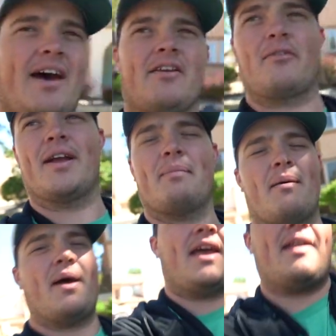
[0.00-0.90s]
how to rig my
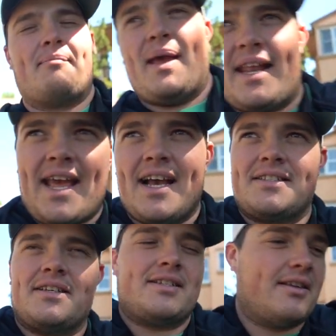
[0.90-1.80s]
bait, bait
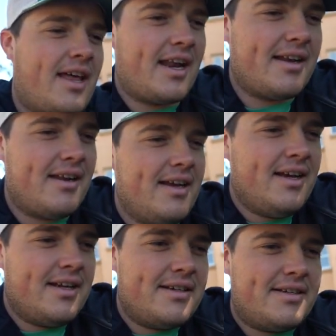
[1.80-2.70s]
caster so that it
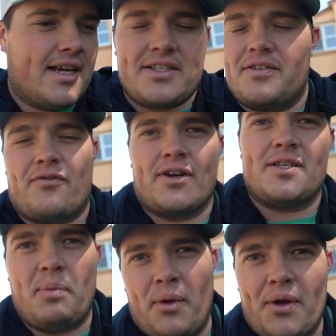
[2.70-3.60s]
doesn't free
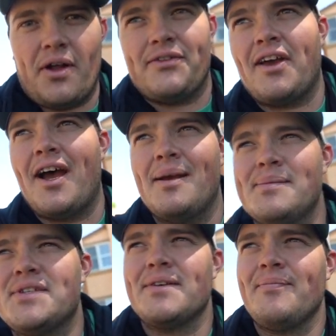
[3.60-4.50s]
spool at all
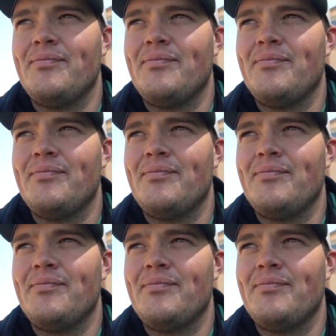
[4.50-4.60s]
times.